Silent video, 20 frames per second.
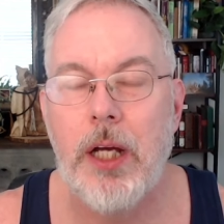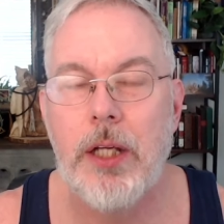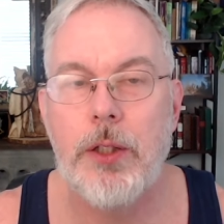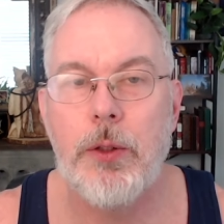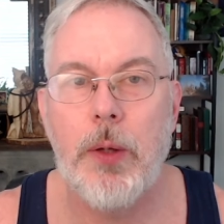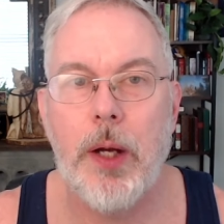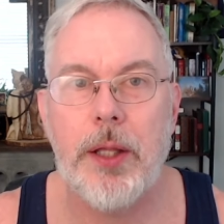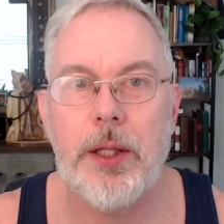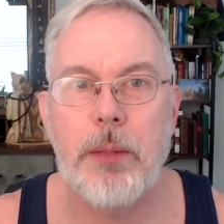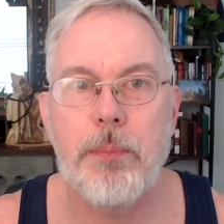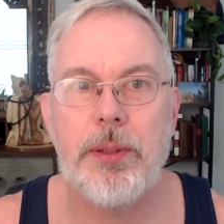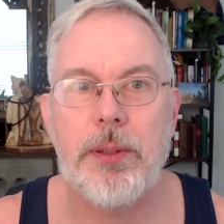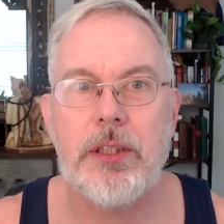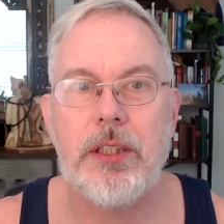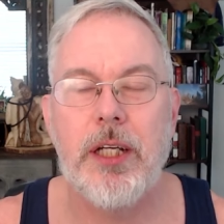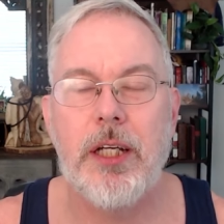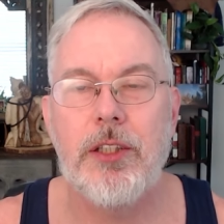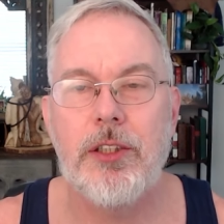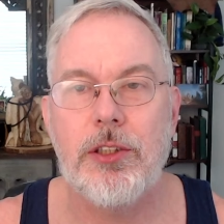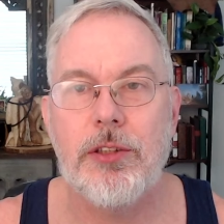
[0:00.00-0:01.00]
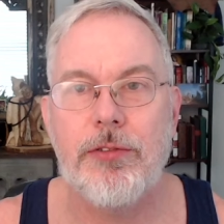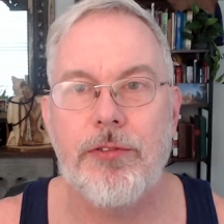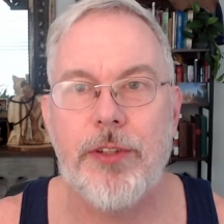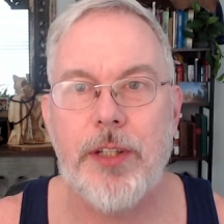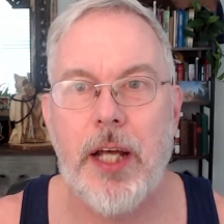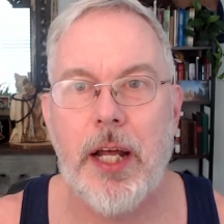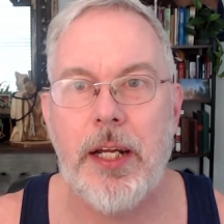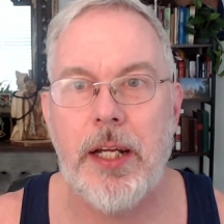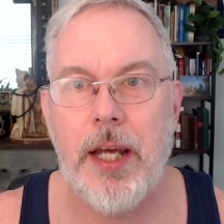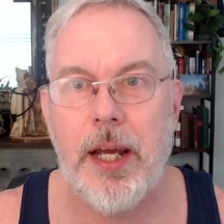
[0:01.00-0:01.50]
You had the potential for
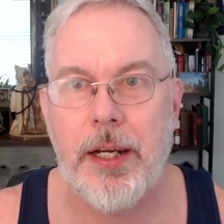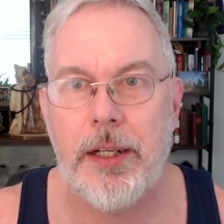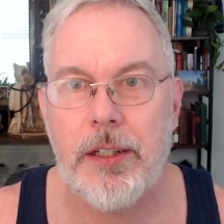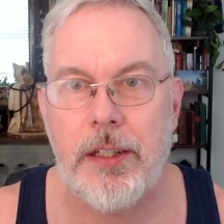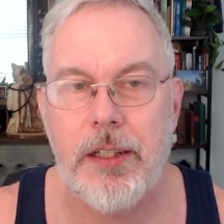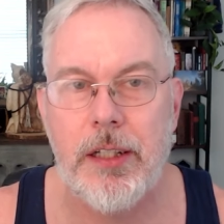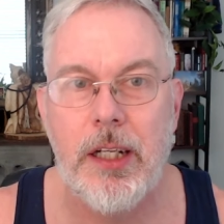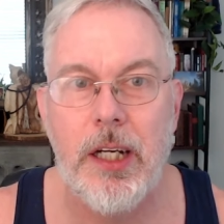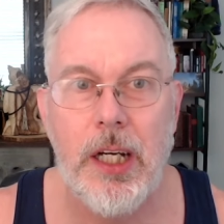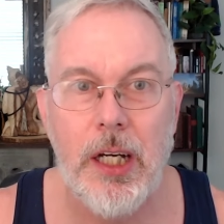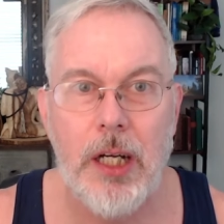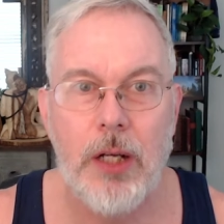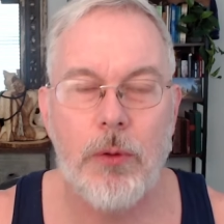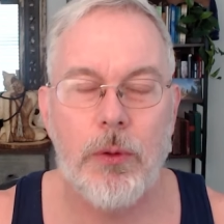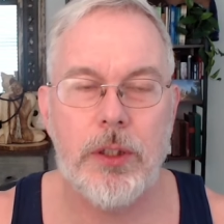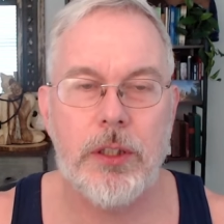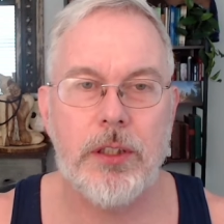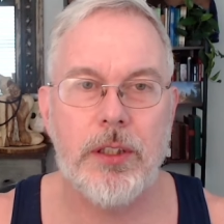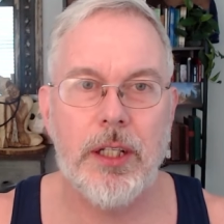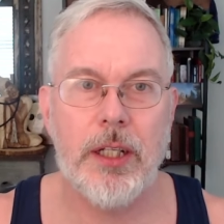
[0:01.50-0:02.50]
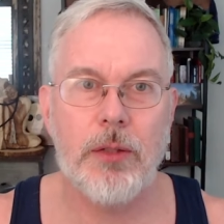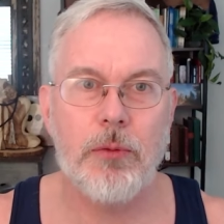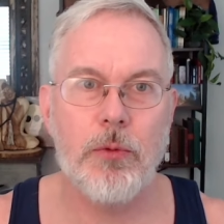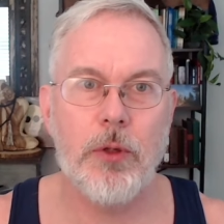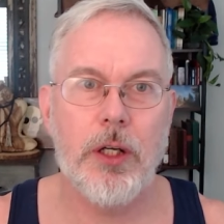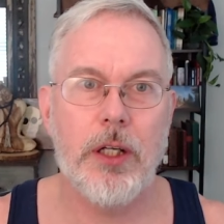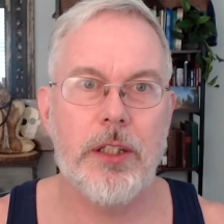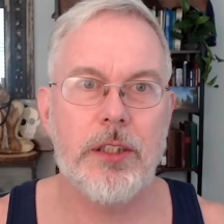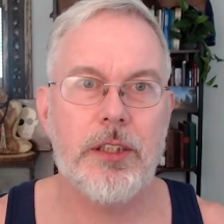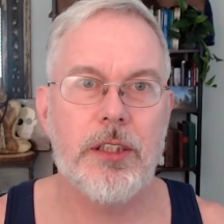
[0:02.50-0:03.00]
that anger, which then
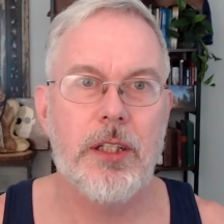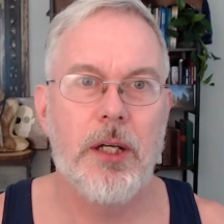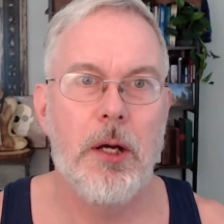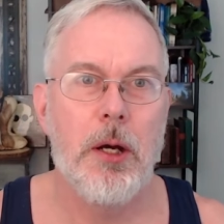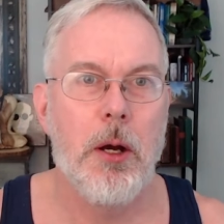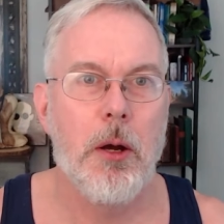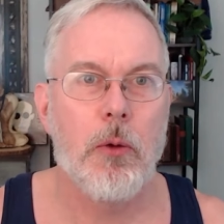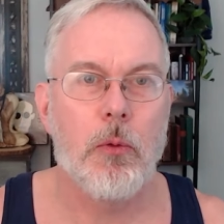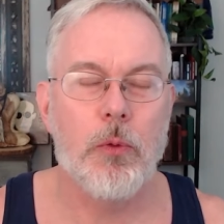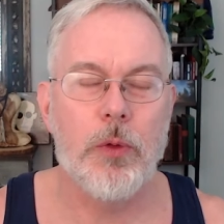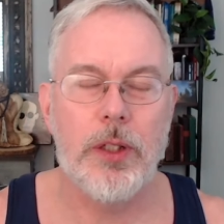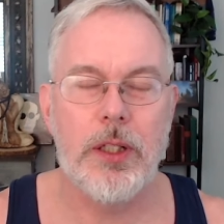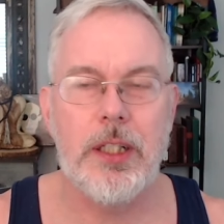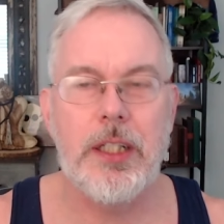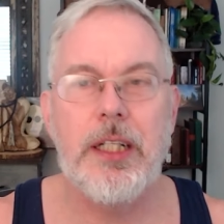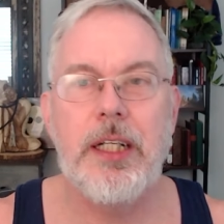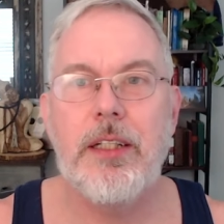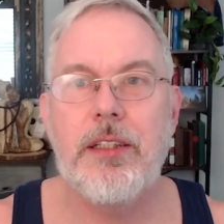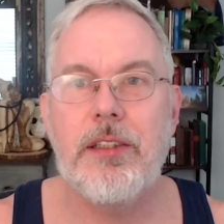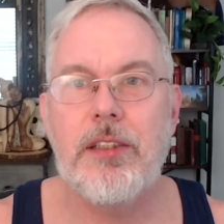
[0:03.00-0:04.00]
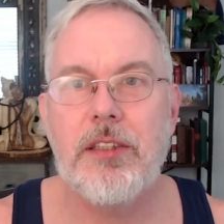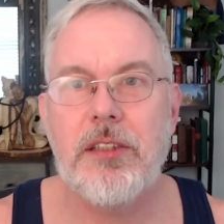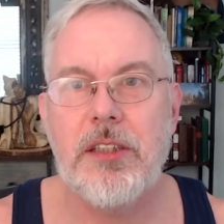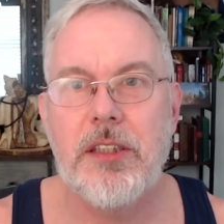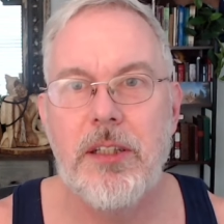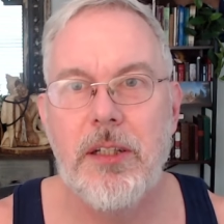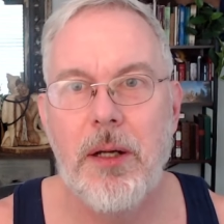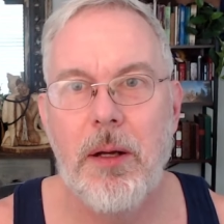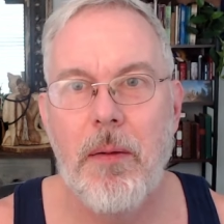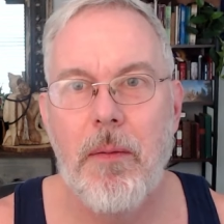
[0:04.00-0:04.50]
was
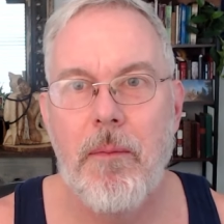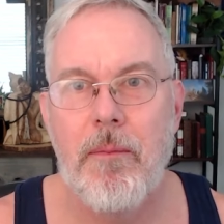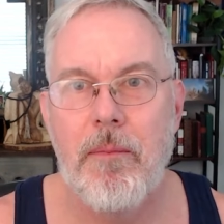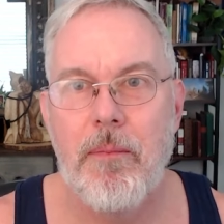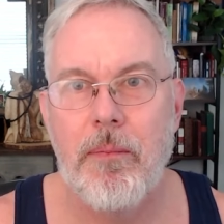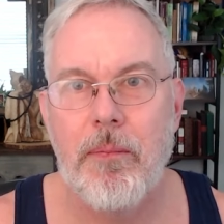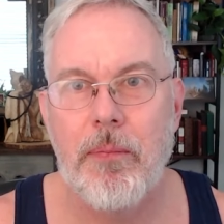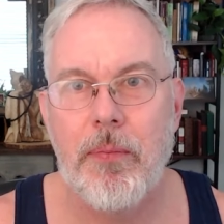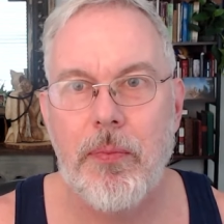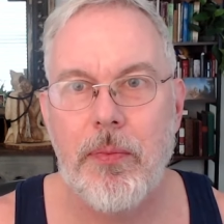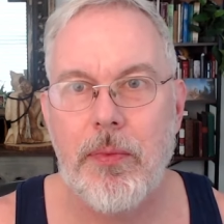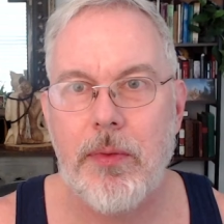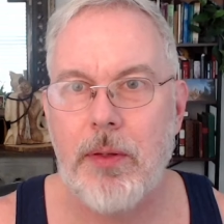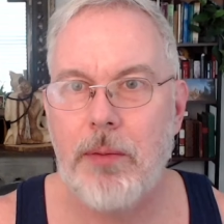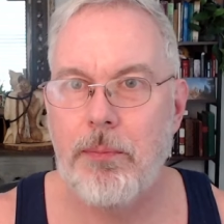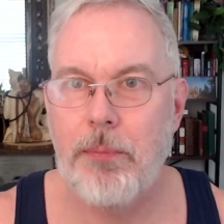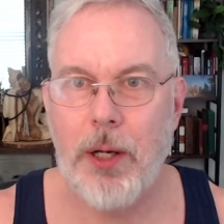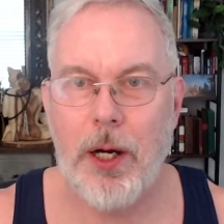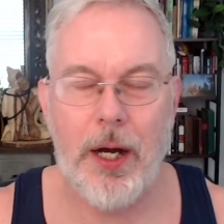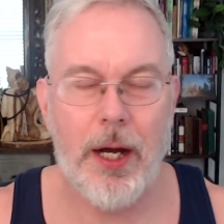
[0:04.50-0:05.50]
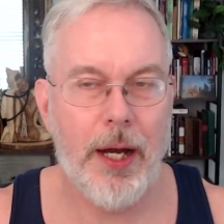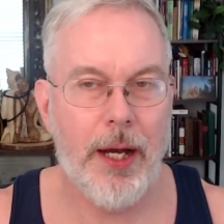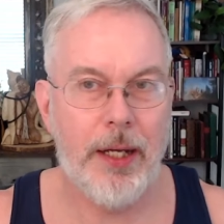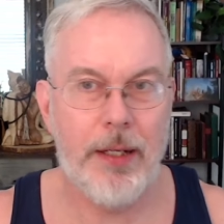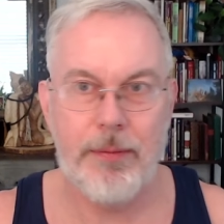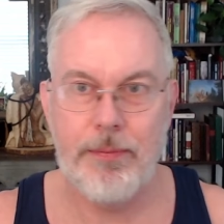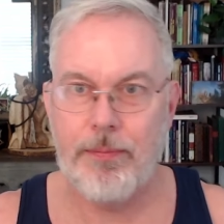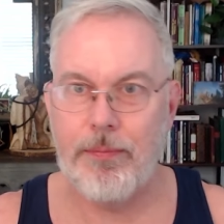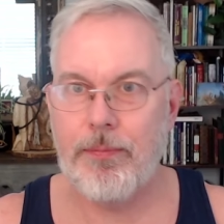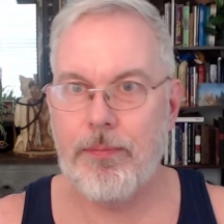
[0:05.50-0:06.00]
released
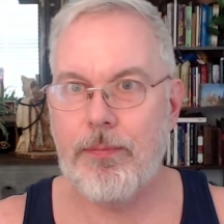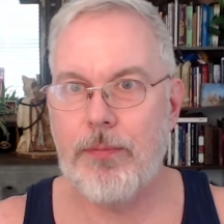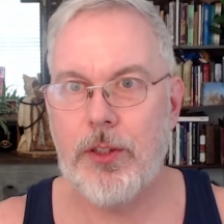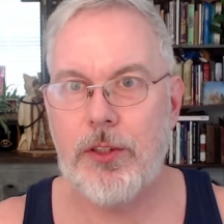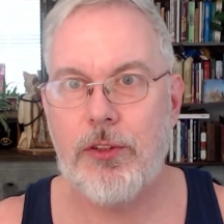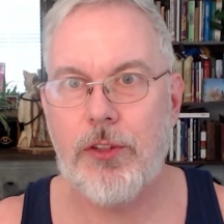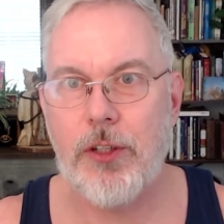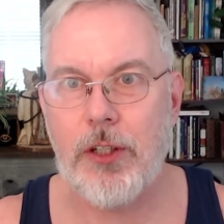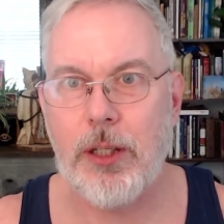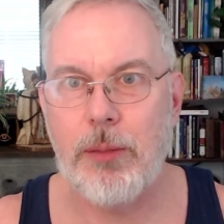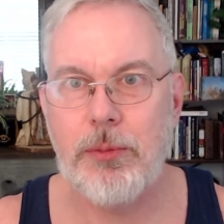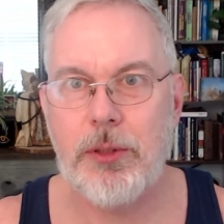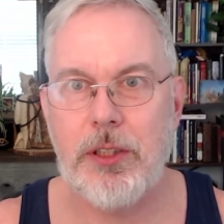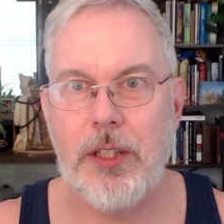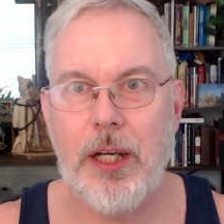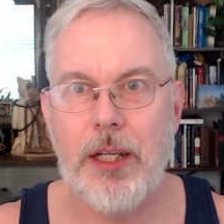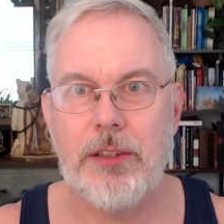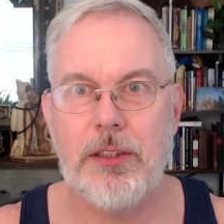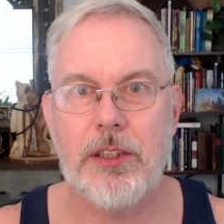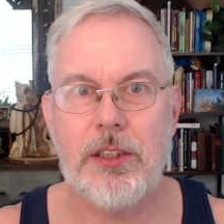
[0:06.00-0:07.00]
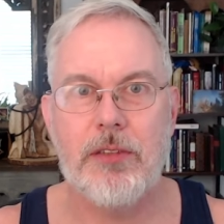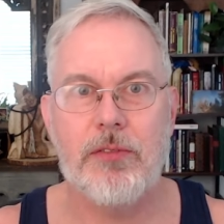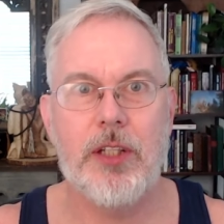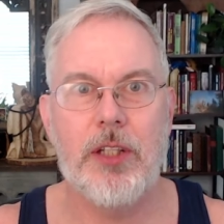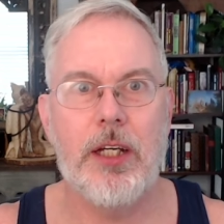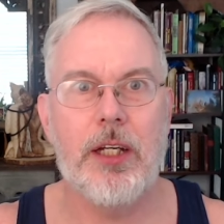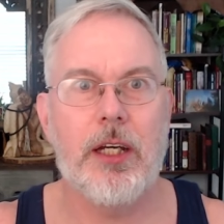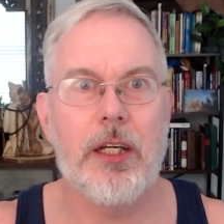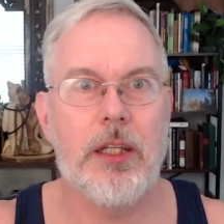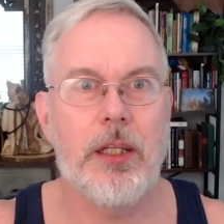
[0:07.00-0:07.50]
by the circumstances of
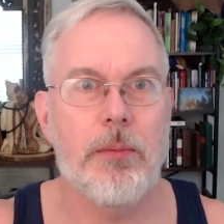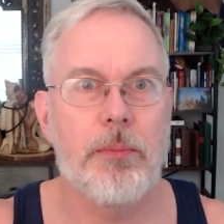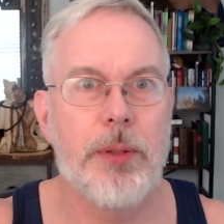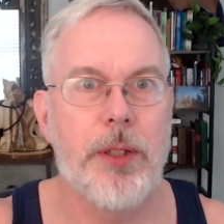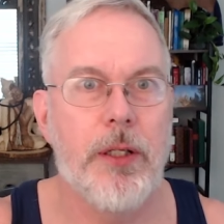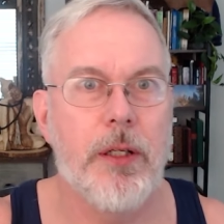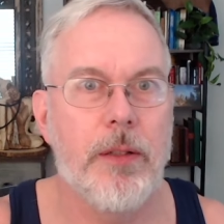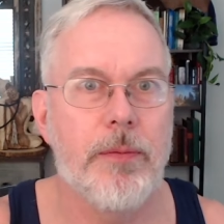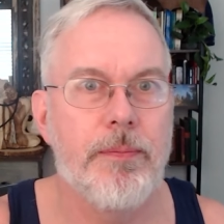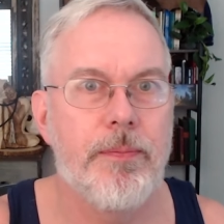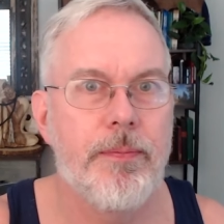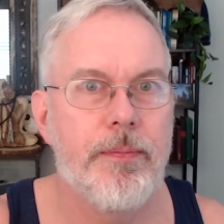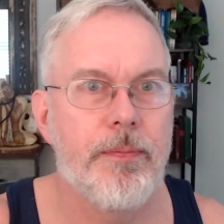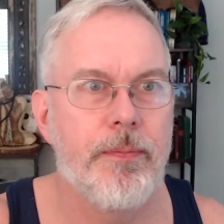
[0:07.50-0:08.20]
taking the pill.